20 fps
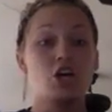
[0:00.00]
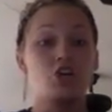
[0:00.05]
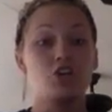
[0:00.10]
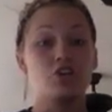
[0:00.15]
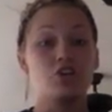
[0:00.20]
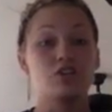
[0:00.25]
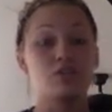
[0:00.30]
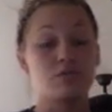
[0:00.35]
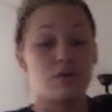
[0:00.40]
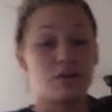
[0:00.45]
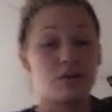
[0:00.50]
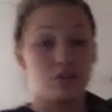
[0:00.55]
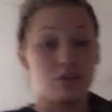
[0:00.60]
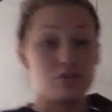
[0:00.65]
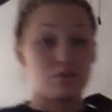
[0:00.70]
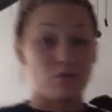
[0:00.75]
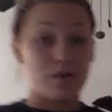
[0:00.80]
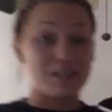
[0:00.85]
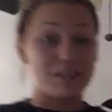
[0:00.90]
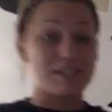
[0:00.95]
You just want to
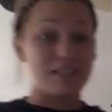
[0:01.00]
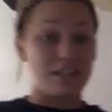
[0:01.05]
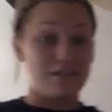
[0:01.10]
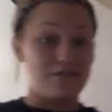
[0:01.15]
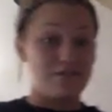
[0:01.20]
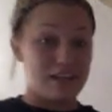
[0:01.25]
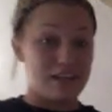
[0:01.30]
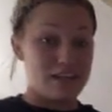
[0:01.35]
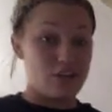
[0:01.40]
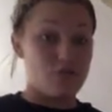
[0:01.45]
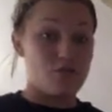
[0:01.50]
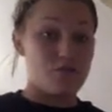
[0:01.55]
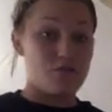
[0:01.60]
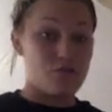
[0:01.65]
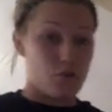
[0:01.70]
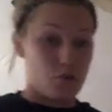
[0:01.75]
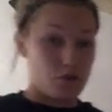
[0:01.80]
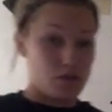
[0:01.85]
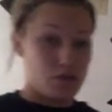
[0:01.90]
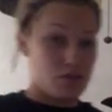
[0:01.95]
use what's convenient
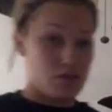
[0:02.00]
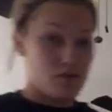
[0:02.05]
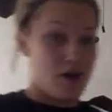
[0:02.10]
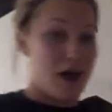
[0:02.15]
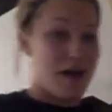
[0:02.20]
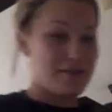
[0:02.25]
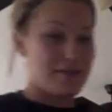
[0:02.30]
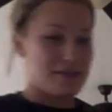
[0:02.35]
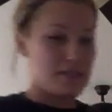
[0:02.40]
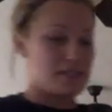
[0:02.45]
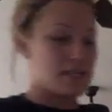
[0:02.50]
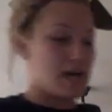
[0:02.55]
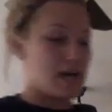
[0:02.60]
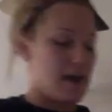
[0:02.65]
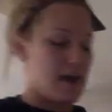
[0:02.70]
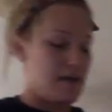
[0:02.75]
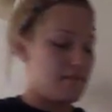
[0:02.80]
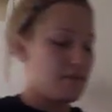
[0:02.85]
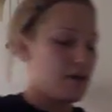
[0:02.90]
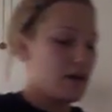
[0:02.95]
for you at the
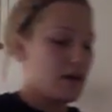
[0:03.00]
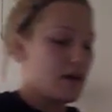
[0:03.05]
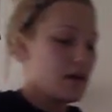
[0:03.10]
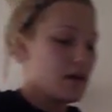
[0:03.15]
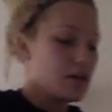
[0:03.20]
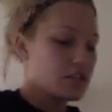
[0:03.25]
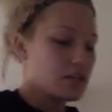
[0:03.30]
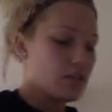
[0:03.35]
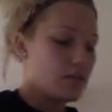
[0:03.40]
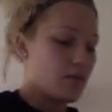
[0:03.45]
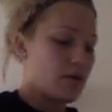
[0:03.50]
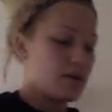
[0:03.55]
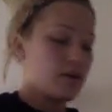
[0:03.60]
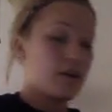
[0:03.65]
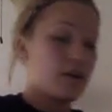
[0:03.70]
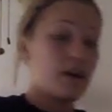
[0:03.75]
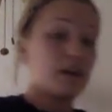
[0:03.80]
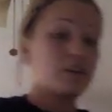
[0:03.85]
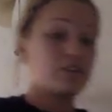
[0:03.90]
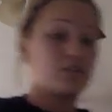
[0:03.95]
time. So what you're
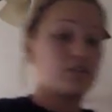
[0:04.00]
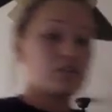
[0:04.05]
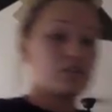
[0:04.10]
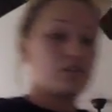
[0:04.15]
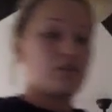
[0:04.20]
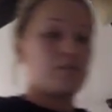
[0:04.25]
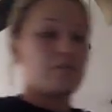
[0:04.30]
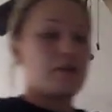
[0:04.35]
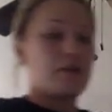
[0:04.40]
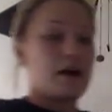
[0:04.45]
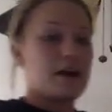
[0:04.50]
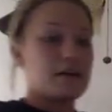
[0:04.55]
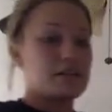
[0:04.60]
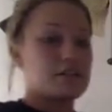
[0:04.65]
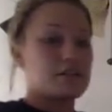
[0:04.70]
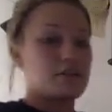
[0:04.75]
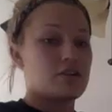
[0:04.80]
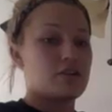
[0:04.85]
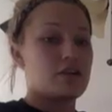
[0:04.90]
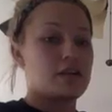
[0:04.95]
going to do to apply a
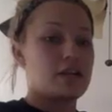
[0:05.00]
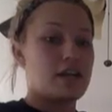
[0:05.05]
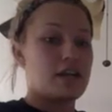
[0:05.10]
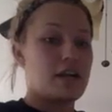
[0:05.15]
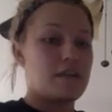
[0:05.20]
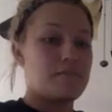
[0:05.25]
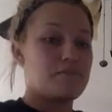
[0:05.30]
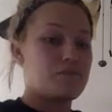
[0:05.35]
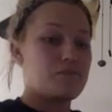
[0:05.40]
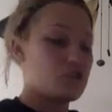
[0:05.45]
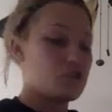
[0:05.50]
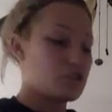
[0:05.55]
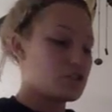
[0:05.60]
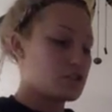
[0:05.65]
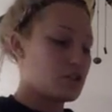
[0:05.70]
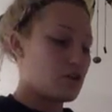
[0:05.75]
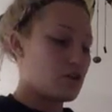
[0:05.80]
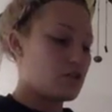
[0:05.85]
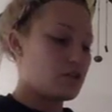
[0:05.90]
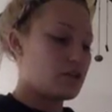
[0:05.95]
tourniquet, you're
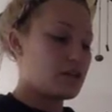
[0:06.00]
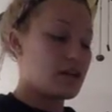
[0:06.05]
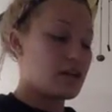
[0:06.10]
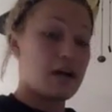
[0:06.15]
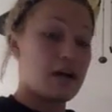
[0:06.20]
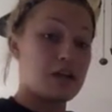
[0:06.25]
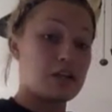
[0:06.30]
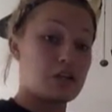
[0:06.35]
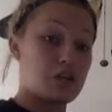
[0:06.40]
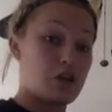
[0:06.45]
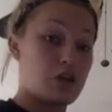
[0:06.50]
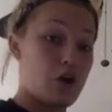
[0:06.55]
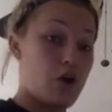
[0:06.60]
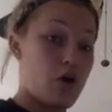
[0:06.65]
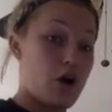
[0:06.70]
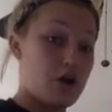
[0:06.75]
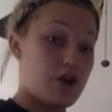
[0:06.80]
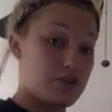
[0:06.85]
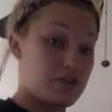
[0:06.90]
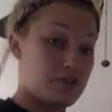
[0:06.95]
slowly going to go
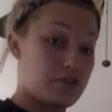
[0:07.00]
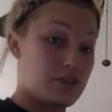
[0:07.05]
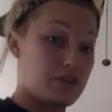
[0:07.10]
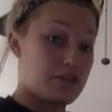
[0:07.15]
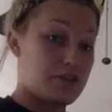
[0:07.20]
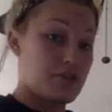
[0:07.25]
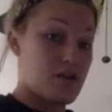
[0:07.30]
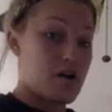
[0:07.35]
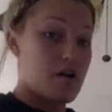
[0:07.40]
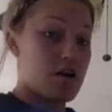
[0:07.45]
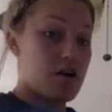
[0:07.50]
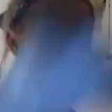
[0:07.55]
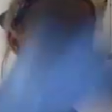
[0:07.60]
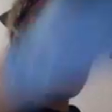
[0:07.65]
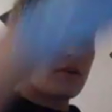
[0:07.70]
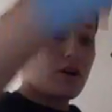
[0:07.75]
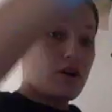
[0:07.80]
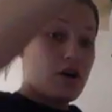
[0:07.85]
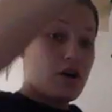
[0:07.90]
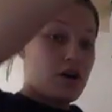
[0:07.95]
underneath their arm,